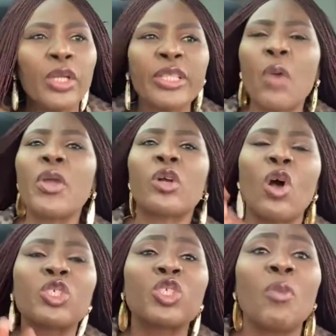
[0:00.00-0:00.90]
They will
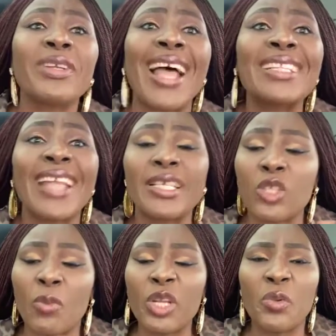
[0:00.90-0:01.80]
come, that night
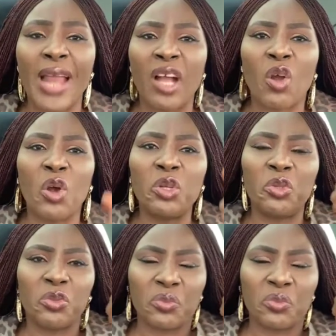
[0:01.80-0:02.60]
somebody will not call you.